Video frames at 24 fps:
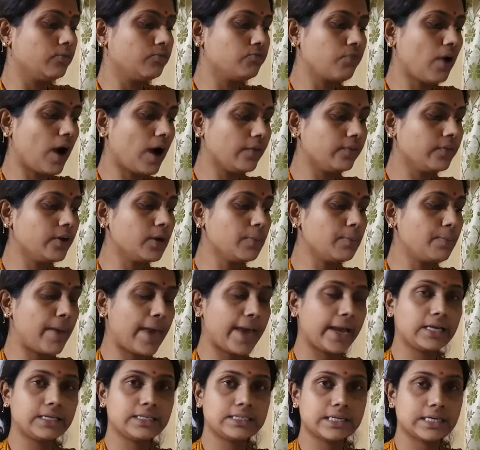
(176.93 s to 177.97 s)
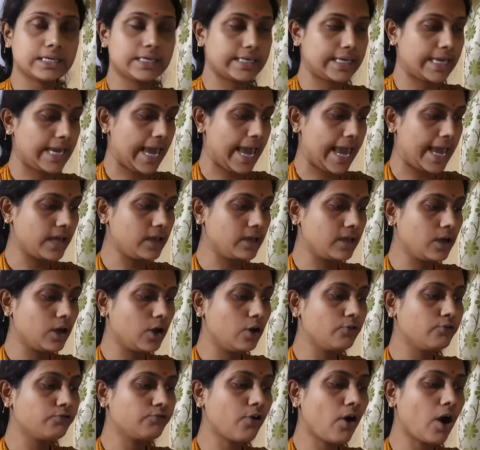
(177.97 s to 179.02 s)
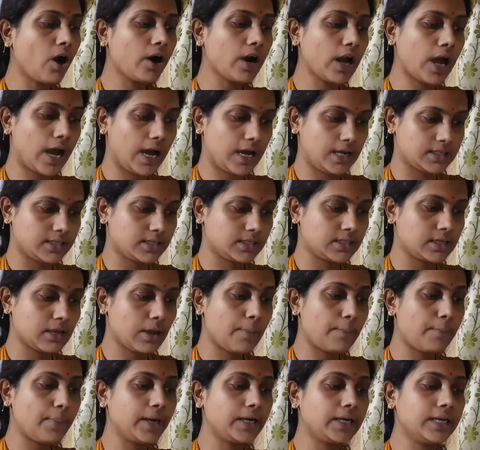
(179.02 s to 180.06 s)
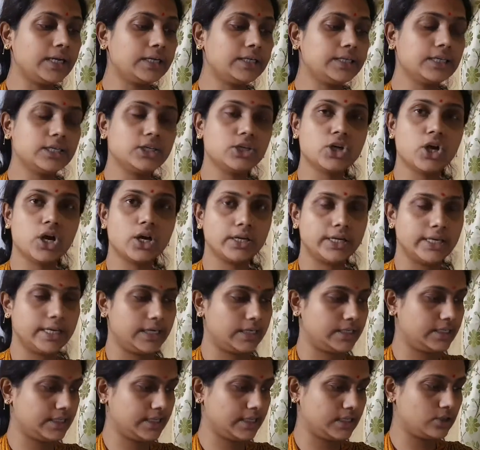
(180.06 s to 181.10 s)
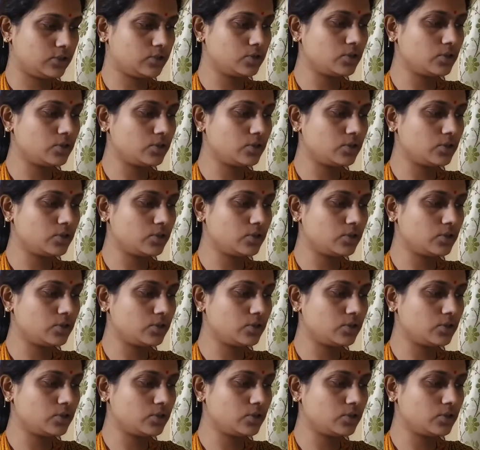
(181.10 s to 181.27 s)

Father baked a cake for us, but he did not eat it.